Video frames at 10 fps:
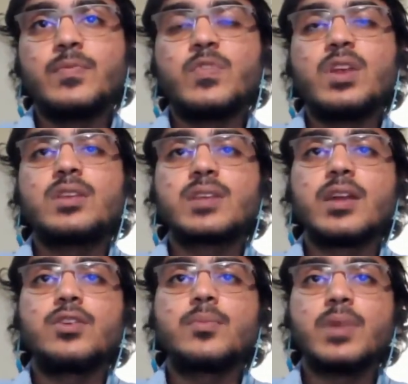We
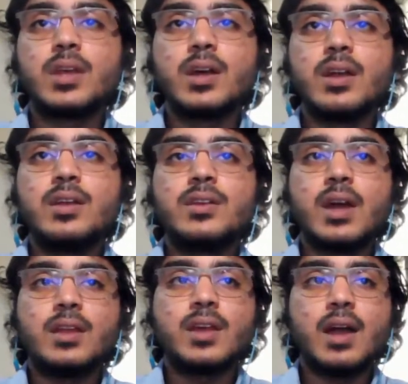decided to bring our
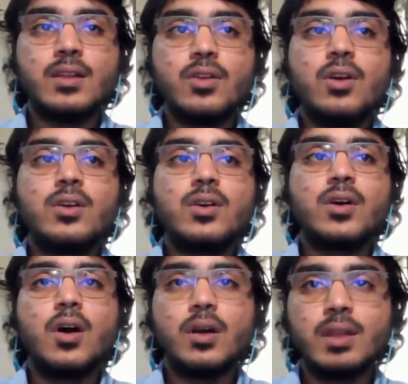entire catalog
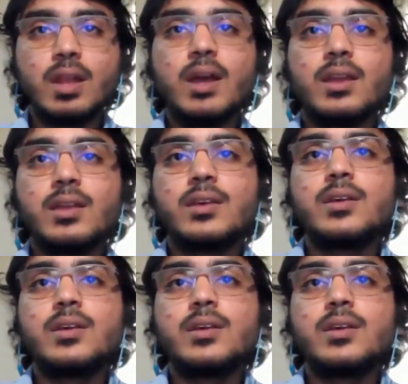online